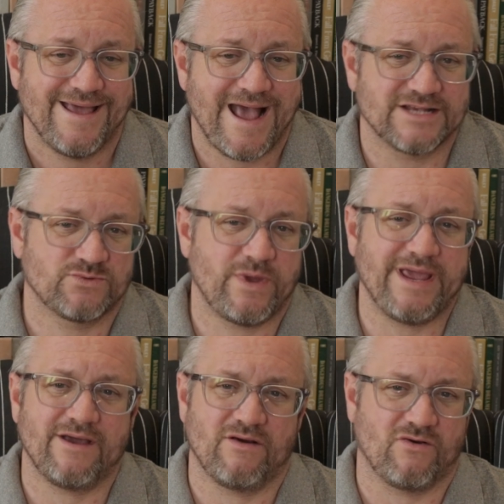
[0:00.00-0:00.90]
as
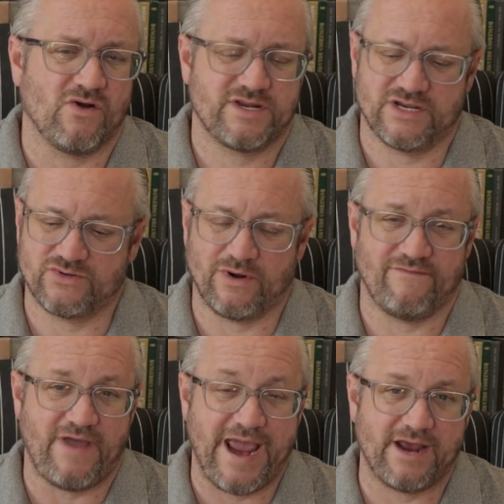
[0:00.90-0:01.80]
we look to sort
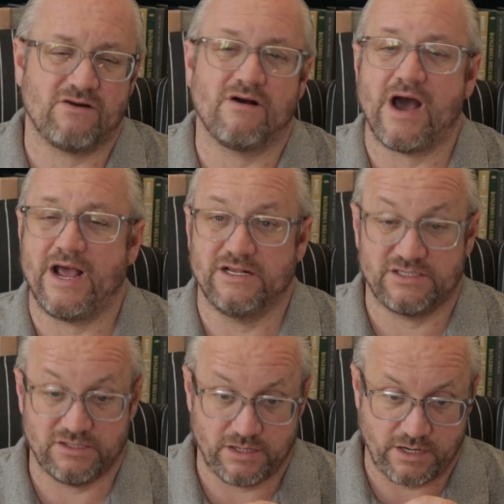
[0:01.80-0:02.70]
of
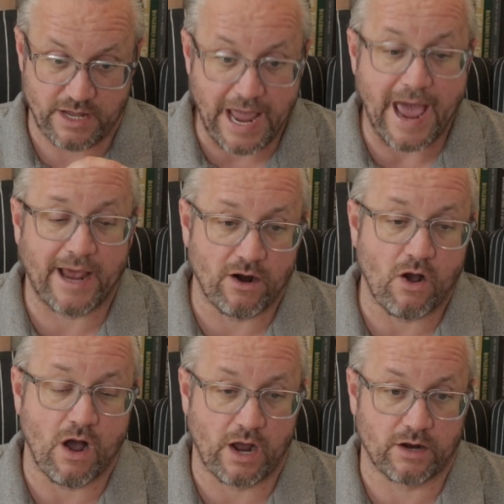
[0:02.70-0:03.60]
analyze the ad
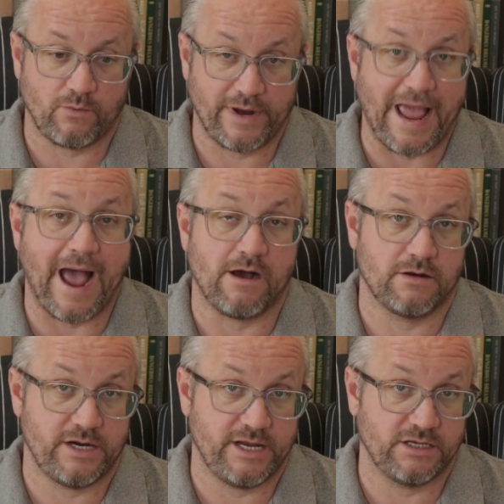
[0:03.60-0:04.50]
hoc
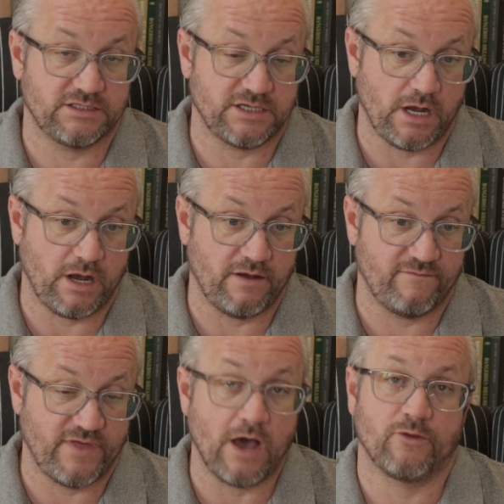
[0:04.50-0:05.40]
realities
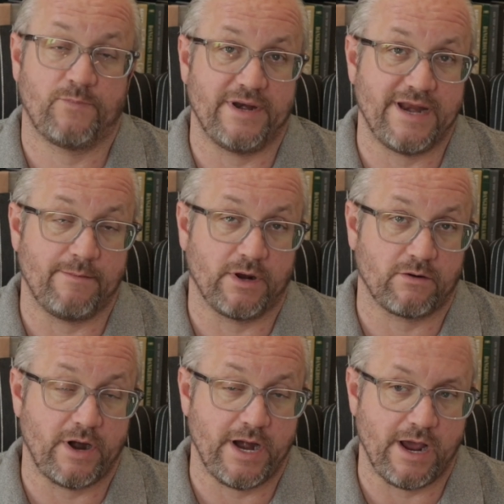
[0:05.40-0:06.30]
of the health pandemic
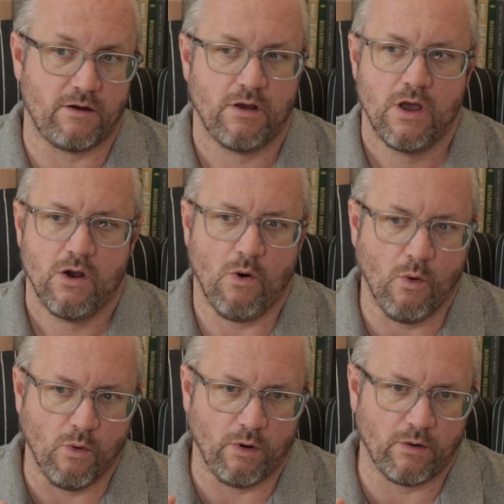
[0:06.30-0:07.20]
right now,
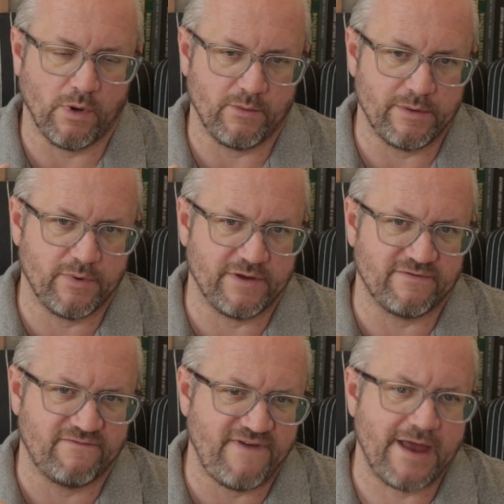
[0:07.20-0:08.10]
or what we believe
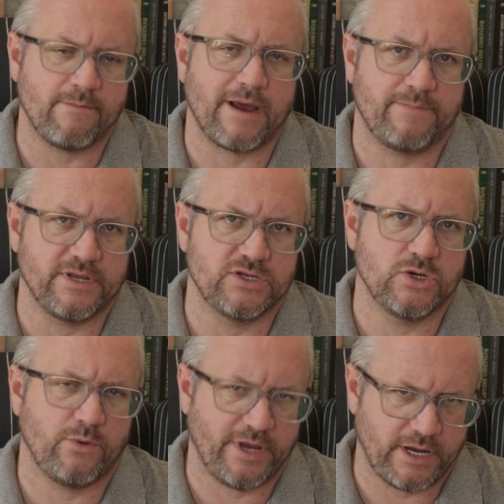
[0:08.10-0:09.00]
the Fed might be
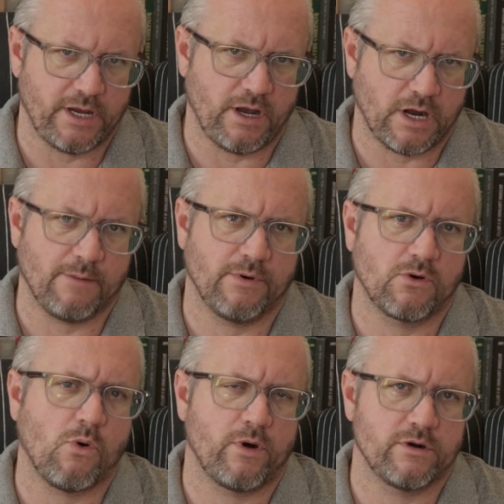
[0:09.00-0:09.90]
doing a couple
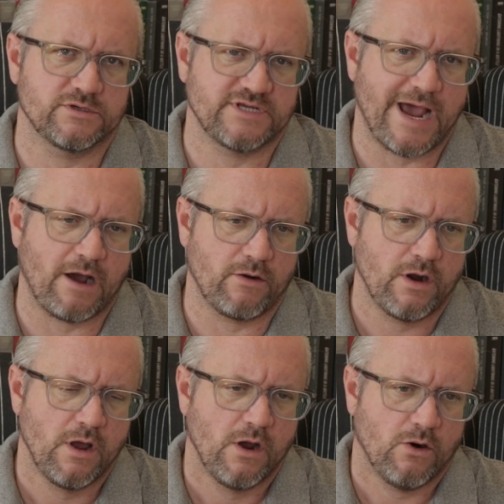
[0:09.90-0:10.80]
quarters out,
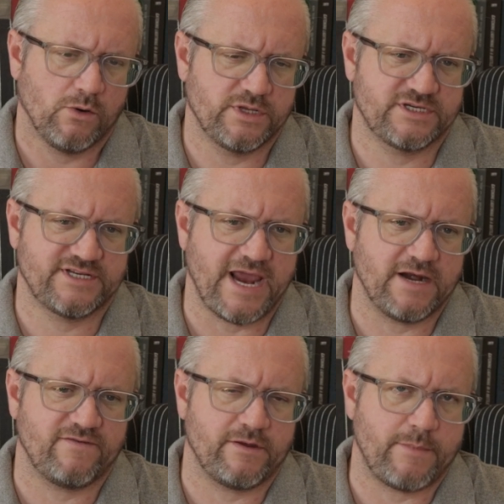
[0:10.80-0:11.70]
or the state
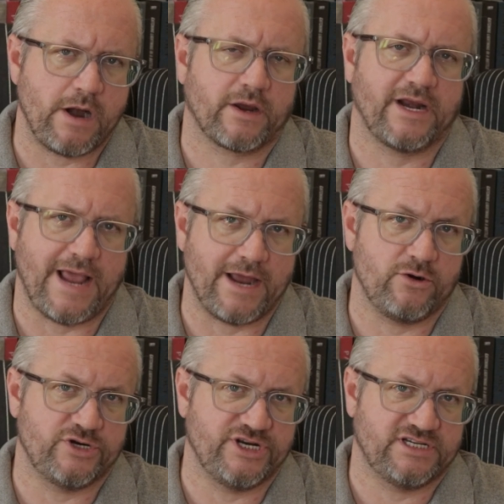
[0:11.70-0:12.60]
of the American
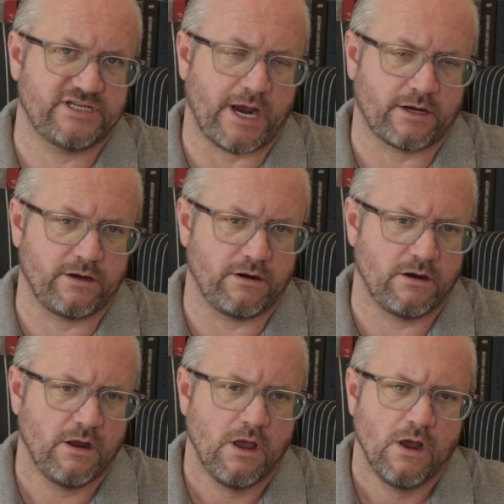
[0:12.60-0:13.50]
energy
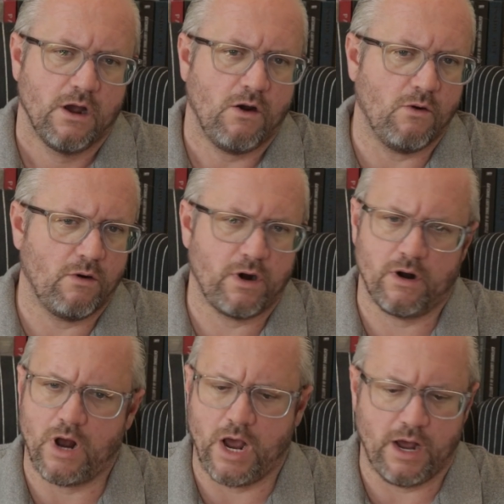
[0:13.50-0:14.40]
sector,
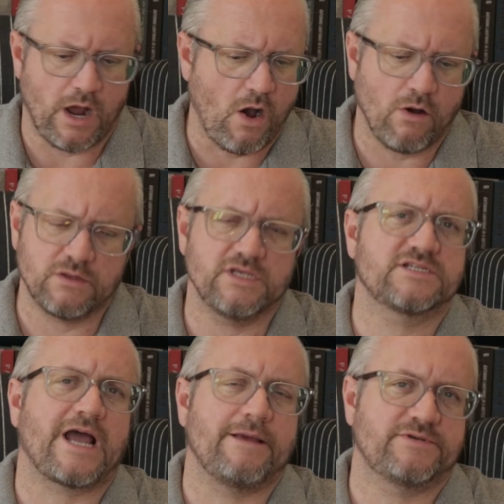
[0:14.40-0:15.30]
or all of these
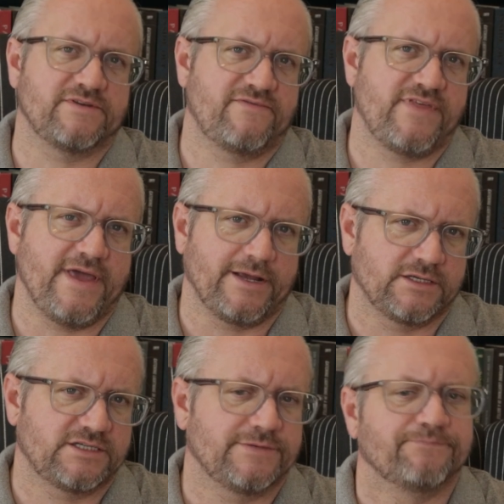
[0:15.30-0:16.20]
types of
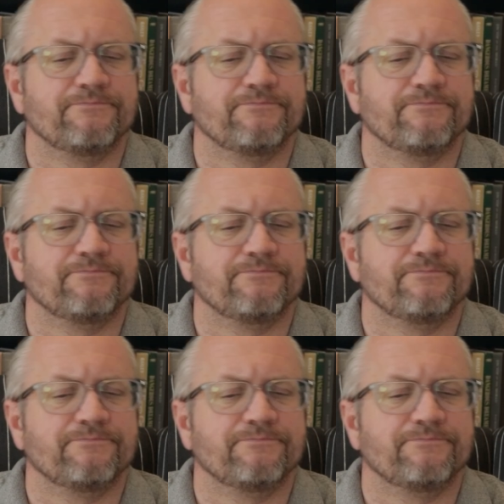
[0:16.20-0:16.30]
things.